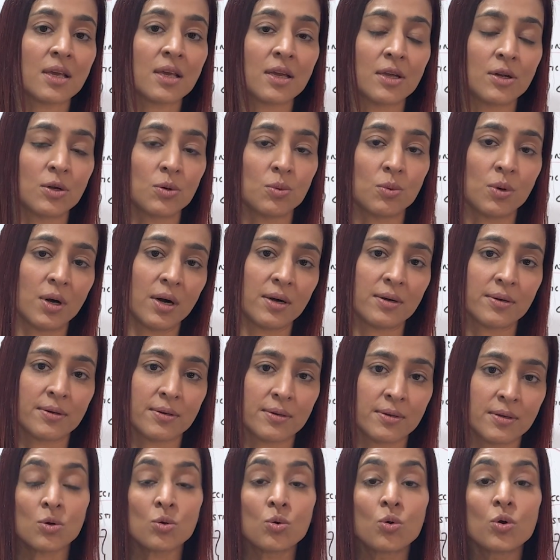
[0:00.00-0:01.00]
quinoa.
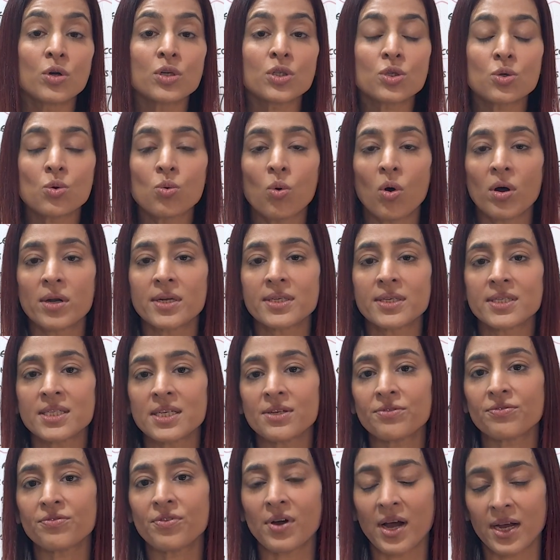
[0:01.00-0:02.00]
Good
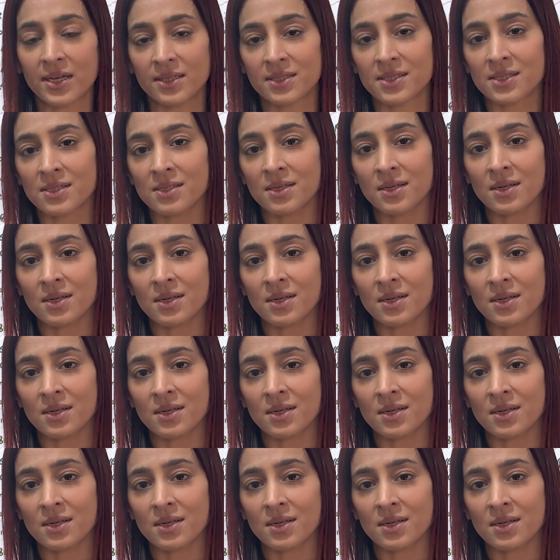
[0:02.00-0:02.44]
quality fats